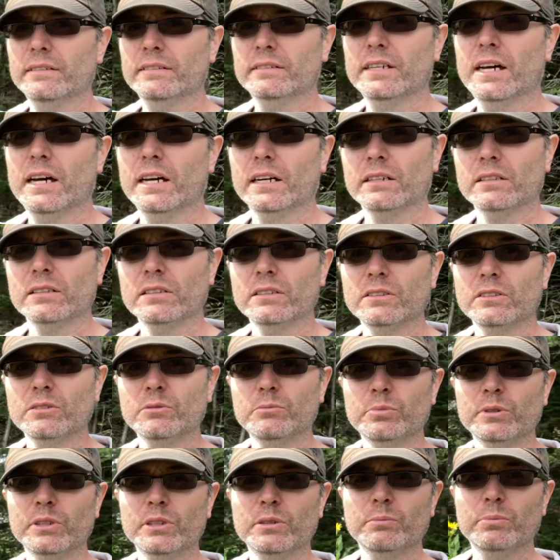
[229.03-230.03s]
talk a little
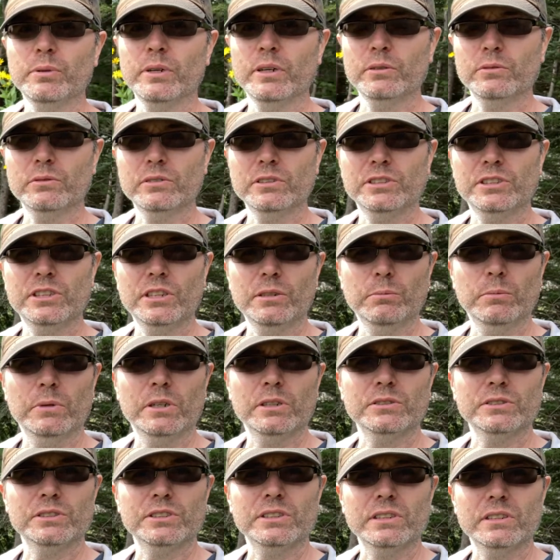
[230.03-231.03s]
bit about sheet
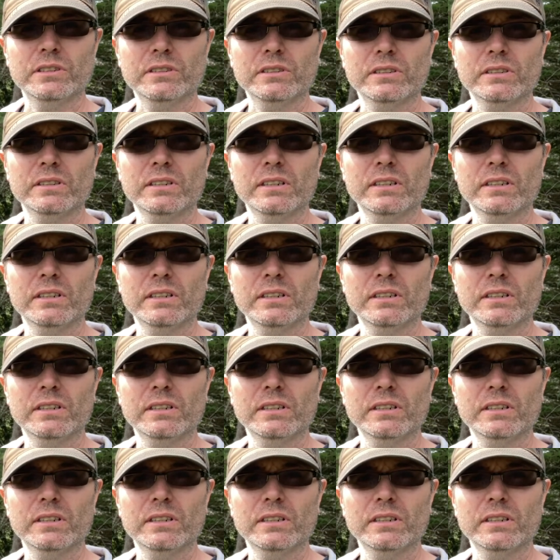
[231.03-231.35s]
mulching,